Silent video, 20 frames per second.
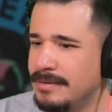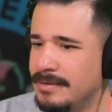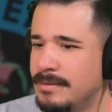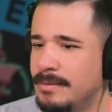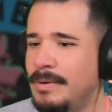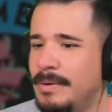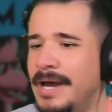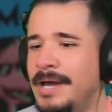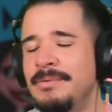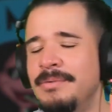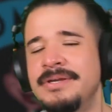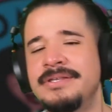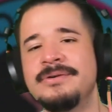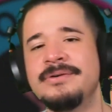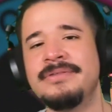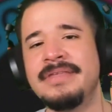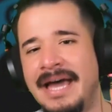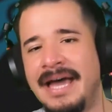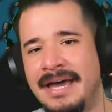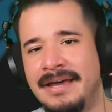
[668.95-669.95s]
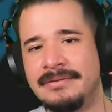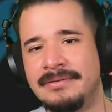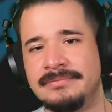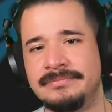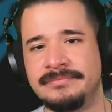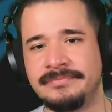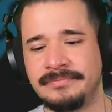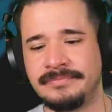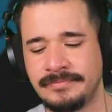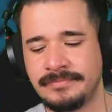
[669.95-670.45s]
Why don't we do that?
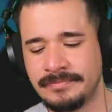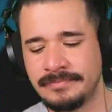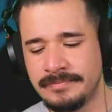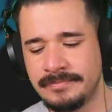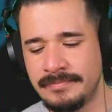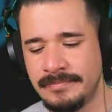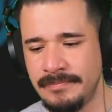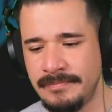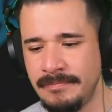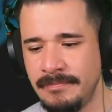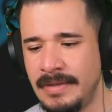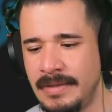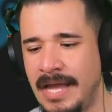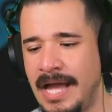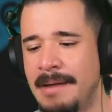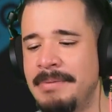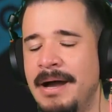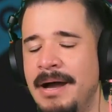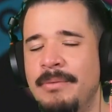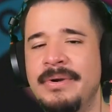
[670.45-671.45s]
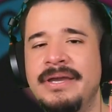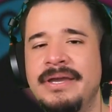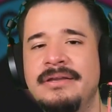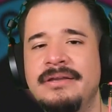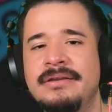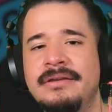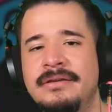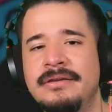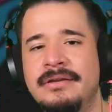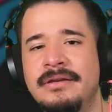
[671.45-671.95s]
How about we
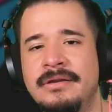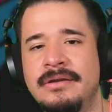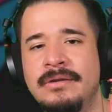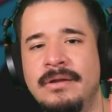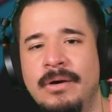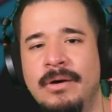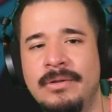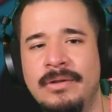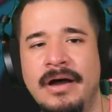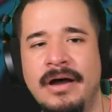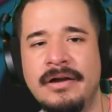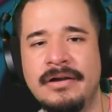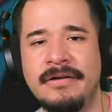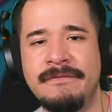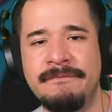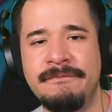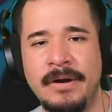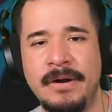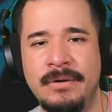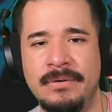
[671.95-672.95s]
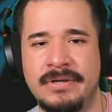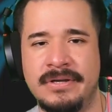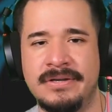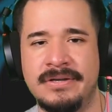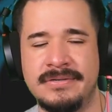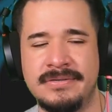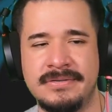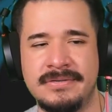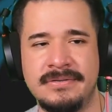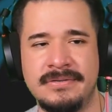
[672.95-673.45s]
no longer
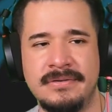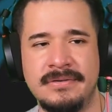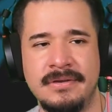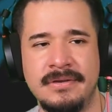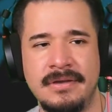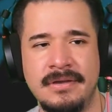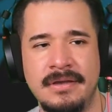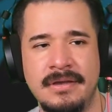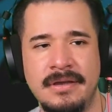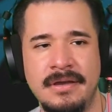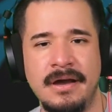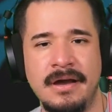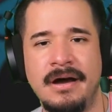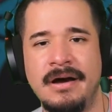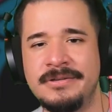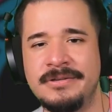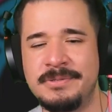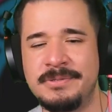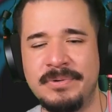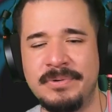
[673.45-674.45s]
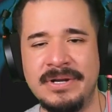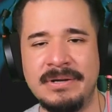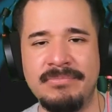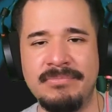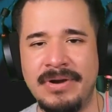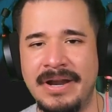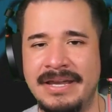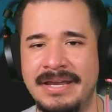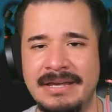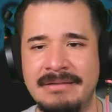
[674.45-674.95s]
focus on spring
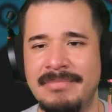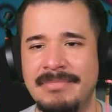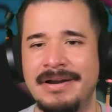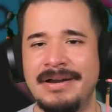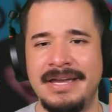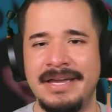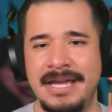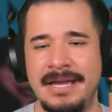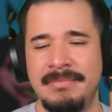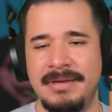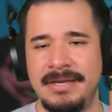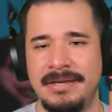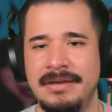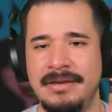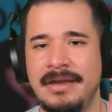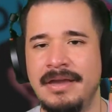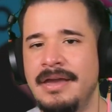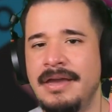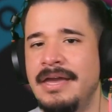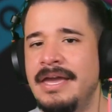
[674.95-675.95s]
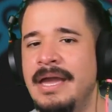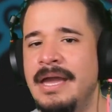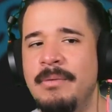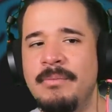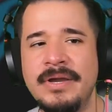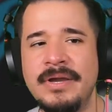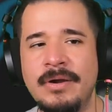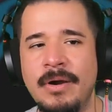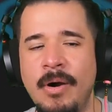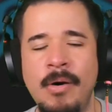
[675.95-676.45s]
break in Miami and
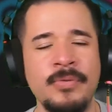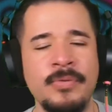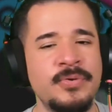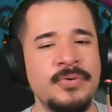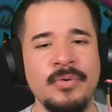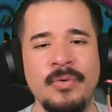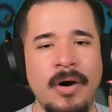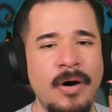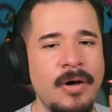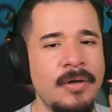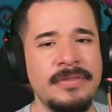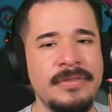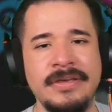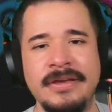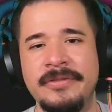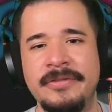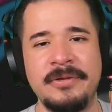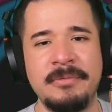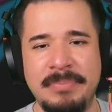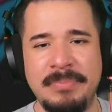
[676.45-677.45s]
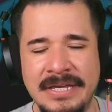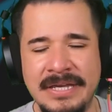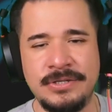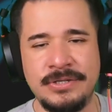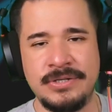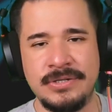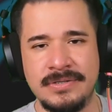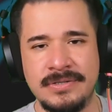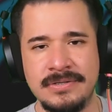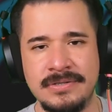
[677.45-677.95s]
we go to all the other
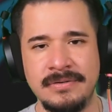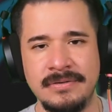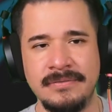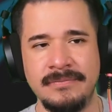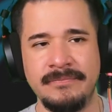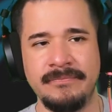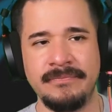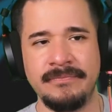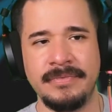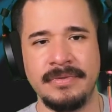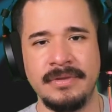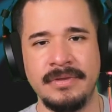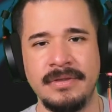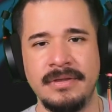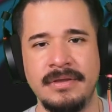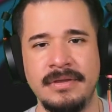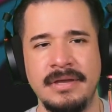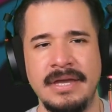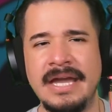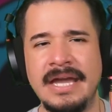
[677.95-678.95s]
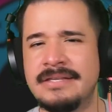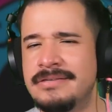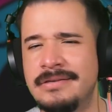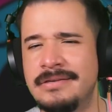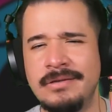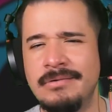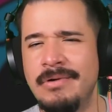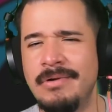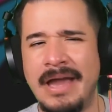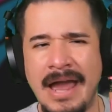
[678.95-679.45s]
beaches? It's a
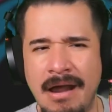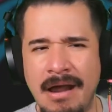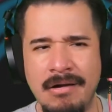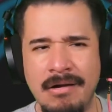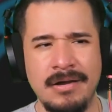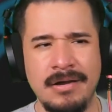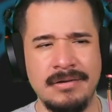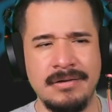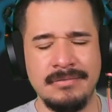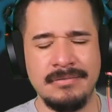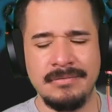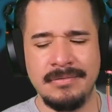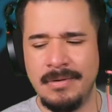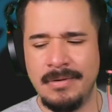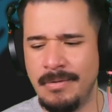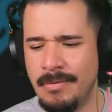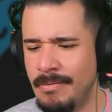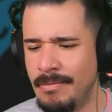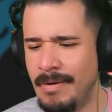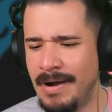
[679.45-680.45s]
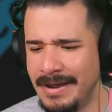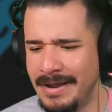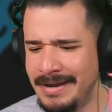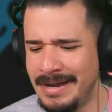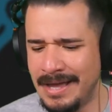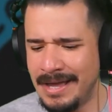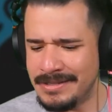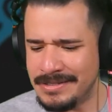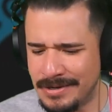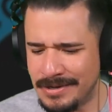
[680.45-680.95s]
new era. Why
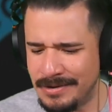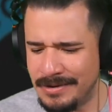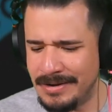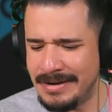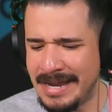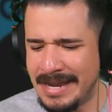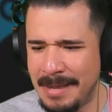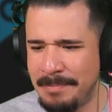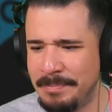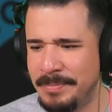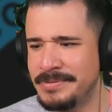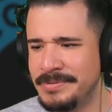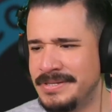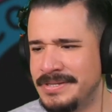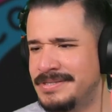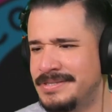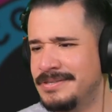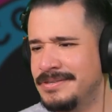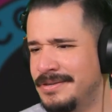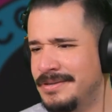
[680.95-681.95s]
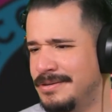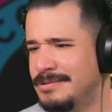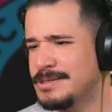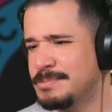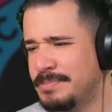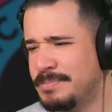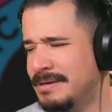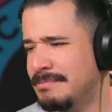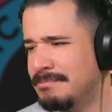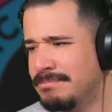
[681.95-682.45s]
not turn Naples into the new
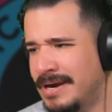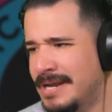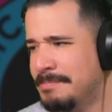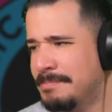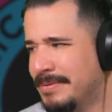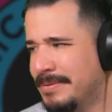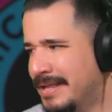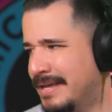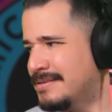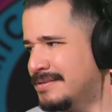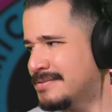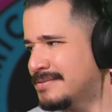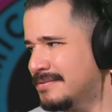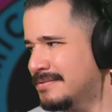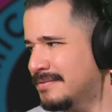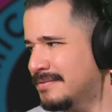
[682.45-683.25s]
spring break place?